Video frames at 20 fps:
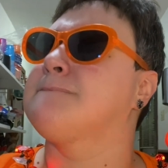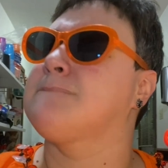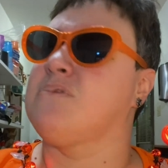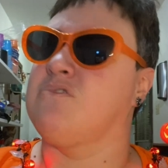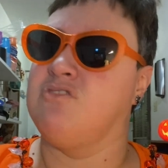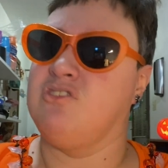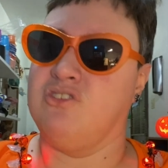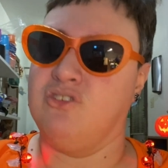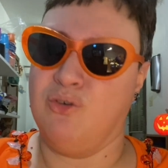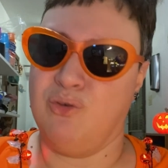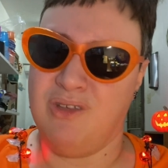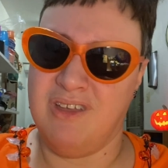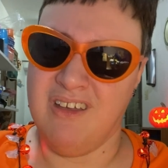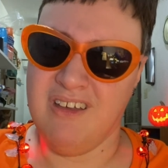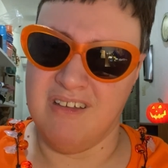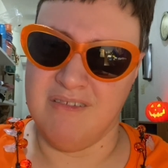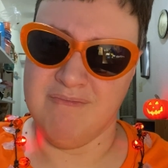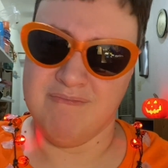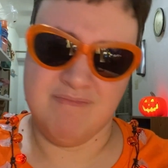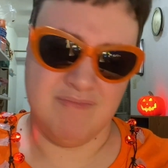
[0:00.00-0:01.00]
So yeah,
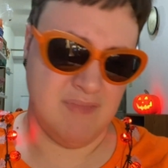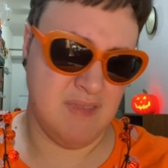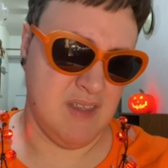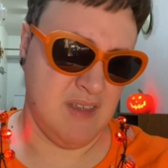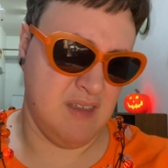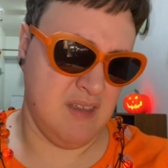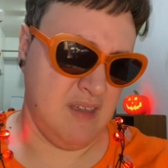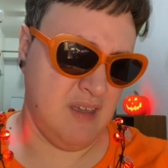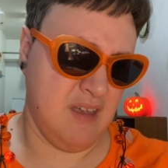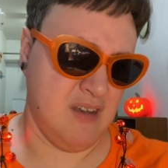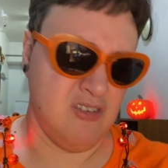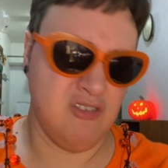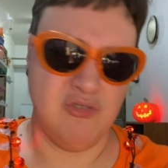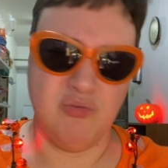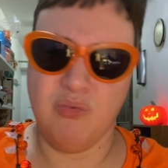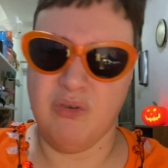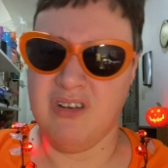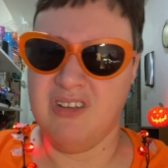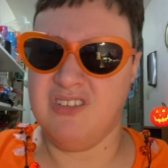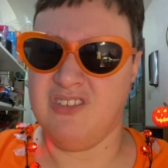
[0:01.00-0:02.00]
I just
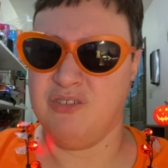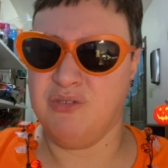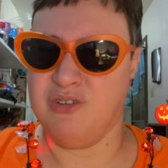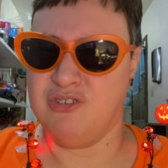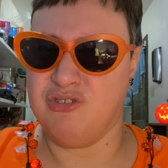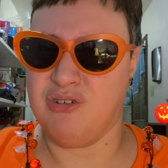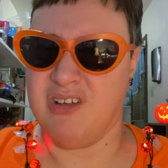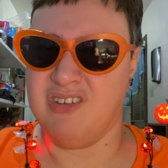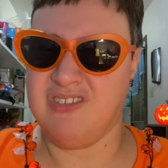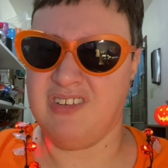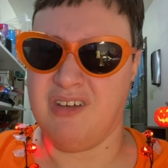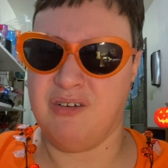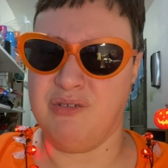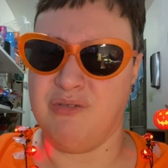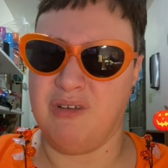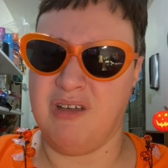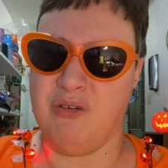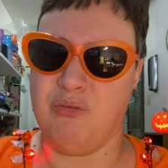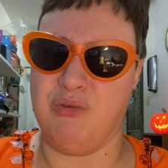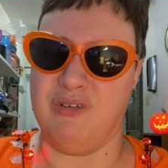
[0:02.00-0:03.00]
wanted to address
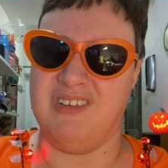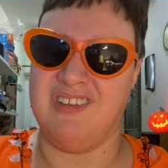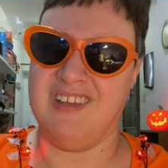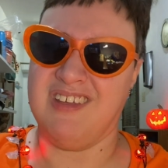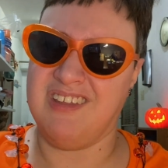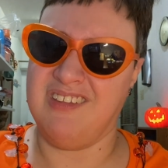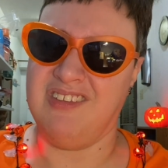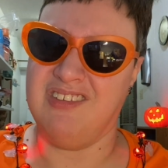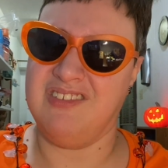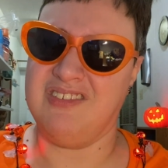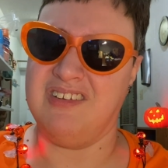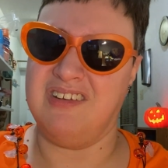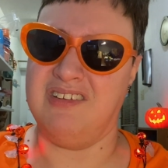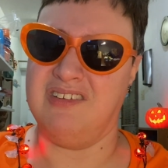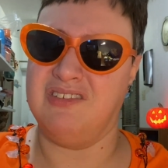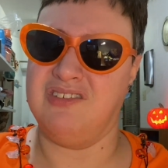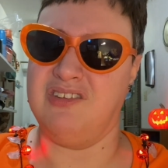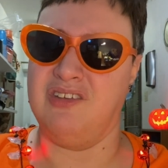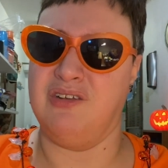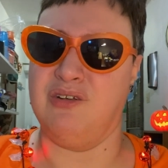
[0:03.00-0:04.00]
how ridiculous it
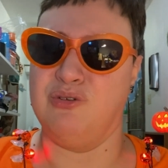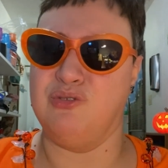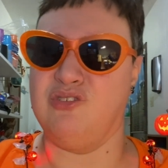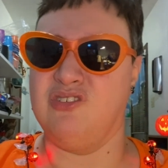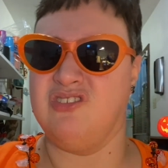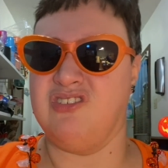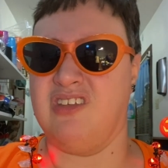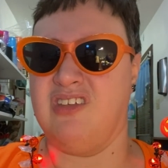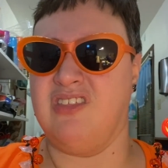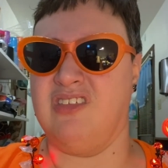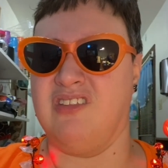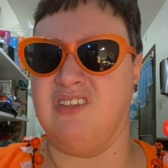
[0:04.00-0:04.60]
is, you know, to say that,